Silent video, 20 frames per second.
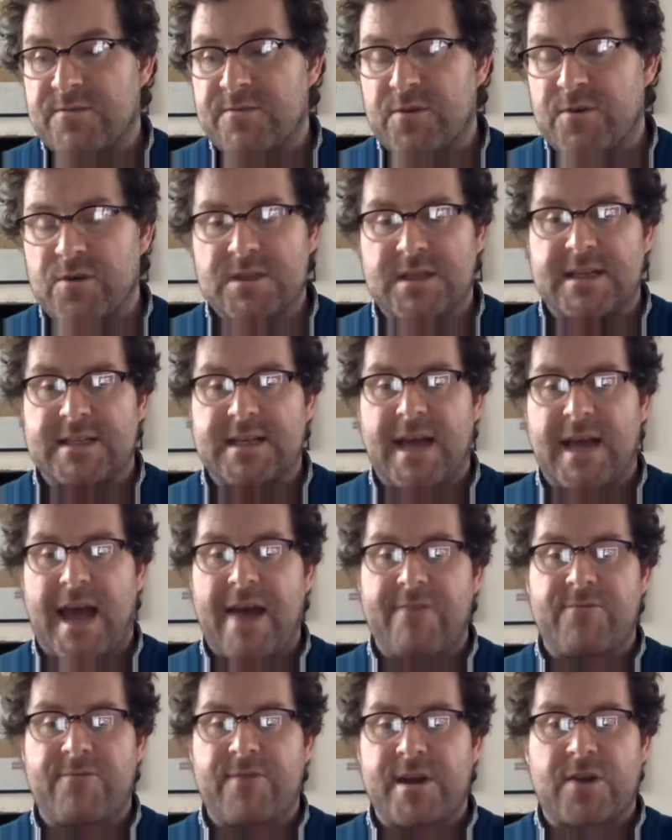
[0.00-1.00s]
The first
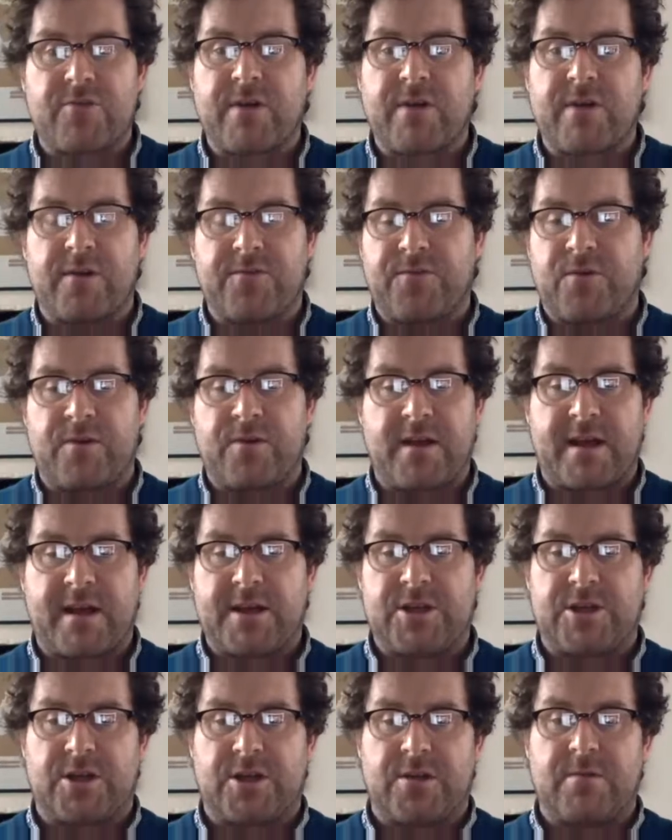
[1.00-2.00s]
is every
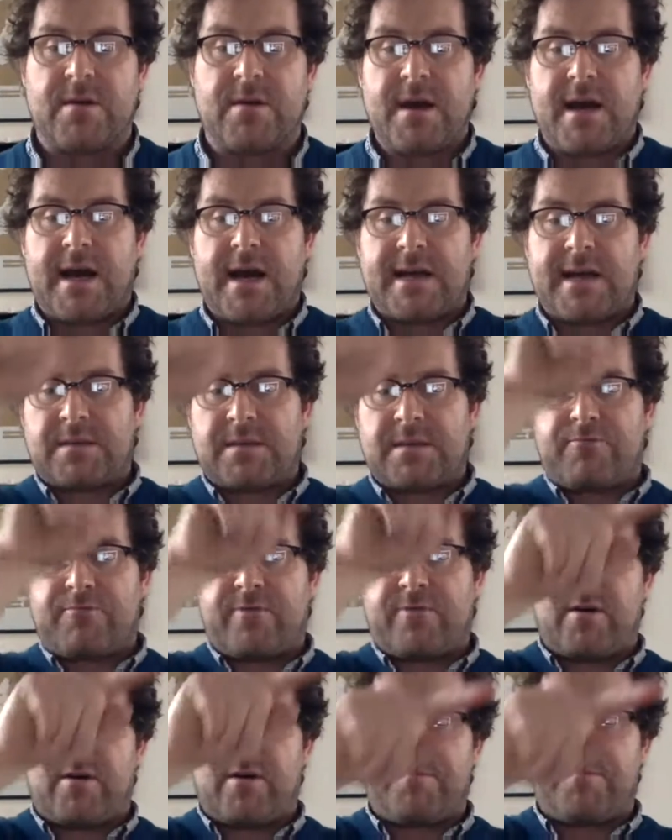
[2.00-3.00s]
crowdfunding issue has a,
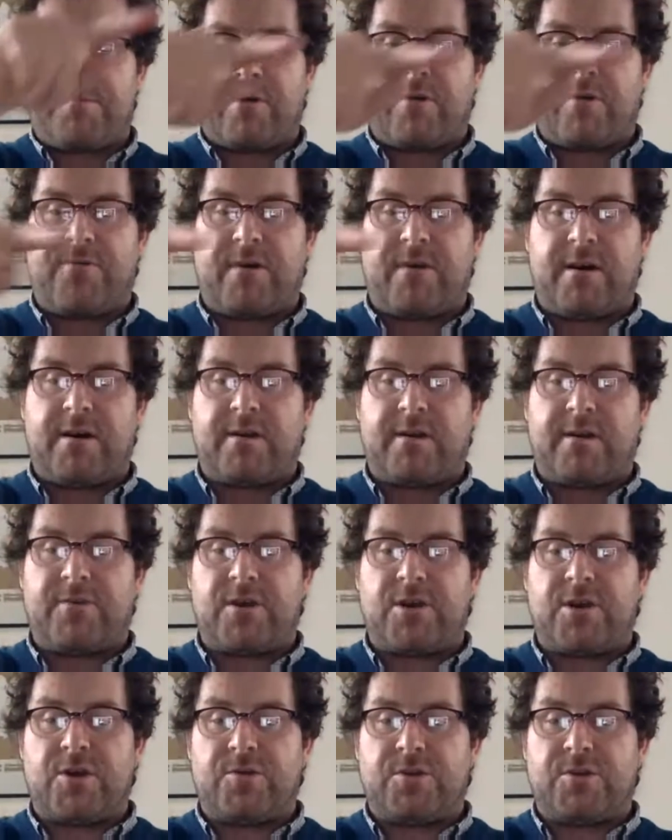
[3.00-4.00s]
pro- a profile of
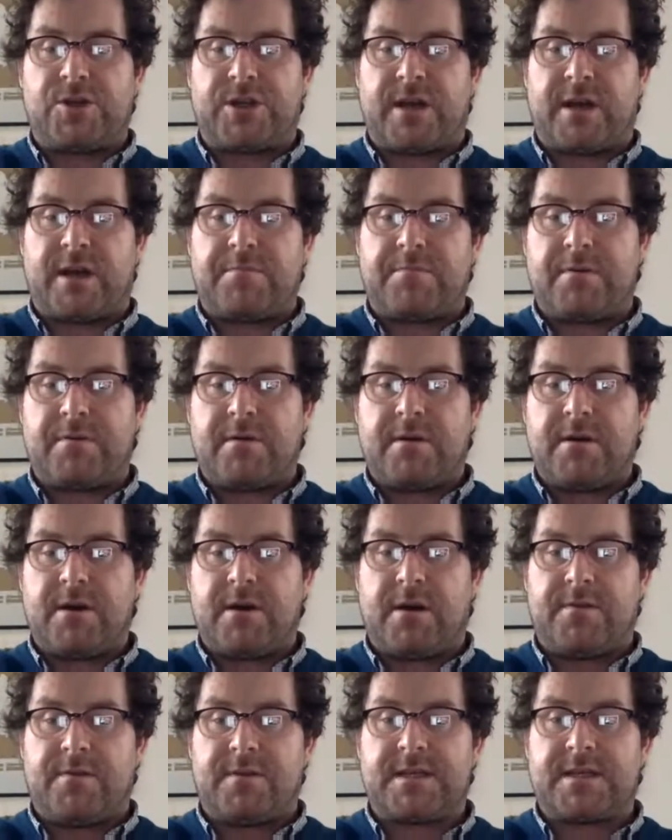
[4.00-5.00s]
a U shape.
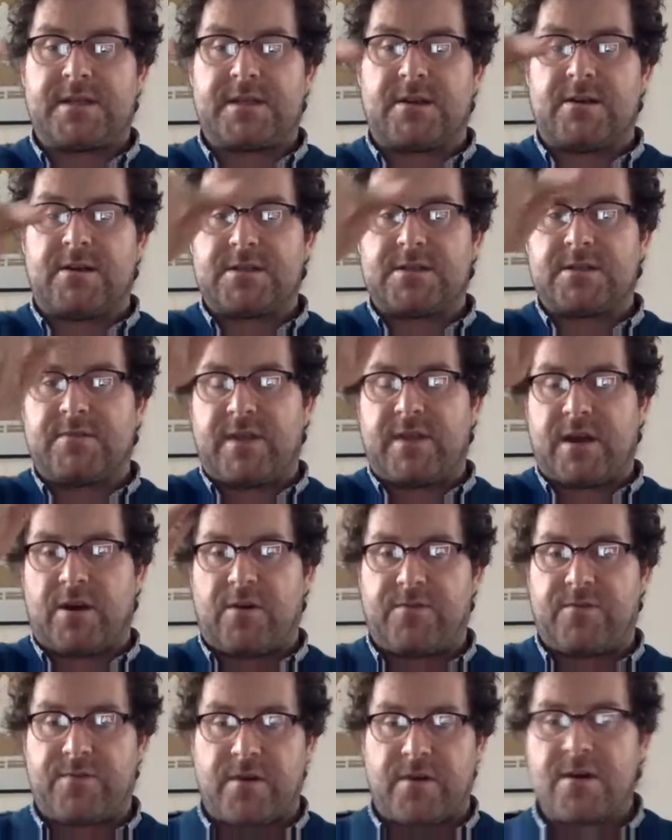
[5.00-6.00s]
At the start of the
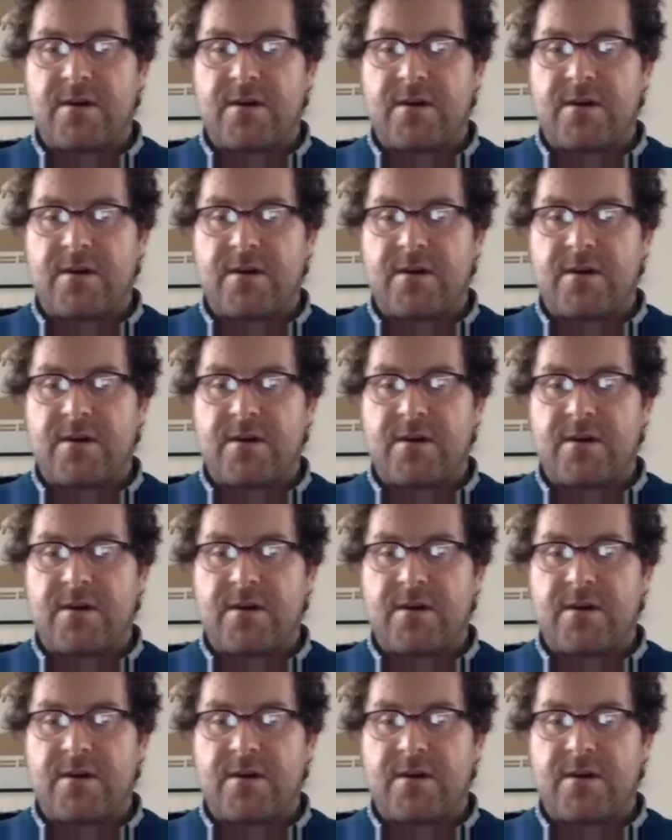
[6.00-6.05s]
offer,